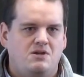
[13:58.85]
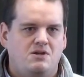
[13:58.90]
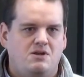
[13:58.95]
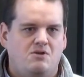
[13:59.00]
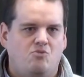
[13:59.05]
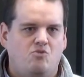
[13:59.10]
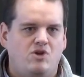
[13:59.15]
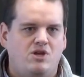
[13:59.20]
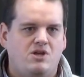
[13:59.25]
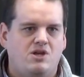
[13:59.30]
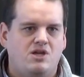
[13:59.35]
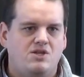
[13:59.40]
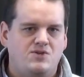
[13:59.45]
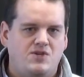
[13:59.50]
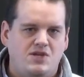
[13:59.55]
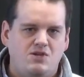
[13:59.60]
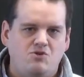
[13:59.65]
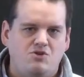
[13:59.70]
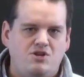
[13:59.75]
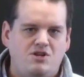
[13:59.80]
You know, we
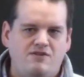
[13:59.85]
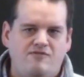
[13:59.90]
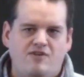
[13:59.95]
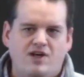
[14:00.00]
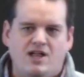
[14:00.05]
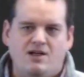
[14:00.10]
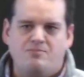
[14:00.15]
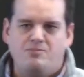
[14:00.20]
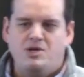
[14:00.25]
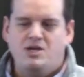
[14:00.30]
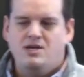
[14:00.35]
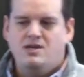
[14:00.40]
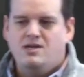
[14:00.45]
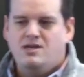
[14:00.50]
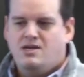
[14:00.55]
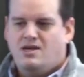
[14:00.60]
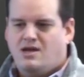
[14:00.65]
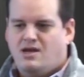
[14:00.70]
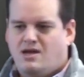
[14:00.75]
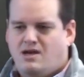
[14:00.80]
continue to develop
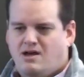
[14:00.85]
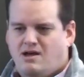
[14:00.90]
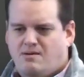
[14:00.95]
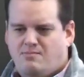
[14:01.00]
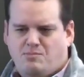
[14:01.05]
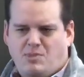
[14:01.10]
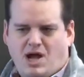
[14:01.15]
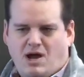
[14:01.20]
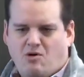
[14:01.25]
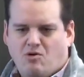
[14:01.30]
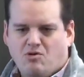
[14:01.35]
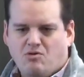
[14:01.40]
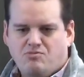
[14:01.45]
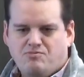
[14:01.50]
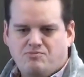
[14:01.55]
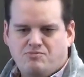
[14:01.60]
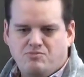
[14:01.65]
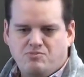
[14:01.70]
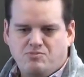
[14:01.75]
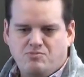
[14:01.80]
um, our
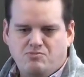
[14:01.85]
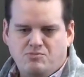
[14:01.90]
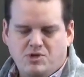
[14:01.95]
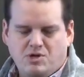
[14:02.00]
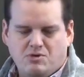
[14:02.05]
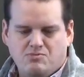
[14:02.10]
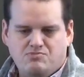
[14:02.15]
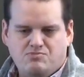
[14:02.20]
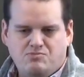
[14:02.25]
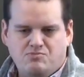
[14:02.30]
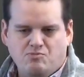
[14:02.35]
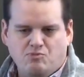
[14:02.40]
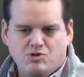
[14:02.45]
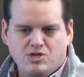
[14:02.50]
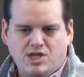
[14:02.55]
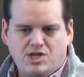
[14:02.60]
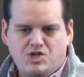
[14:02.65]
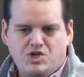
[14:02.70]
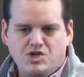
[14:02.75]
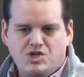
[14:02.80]
you know,
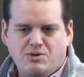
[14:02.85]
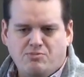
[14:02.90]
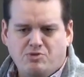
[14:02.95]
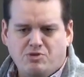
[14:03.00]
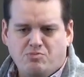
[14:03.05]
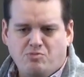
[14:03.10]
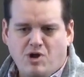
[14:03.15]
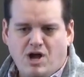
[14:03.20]
relationship with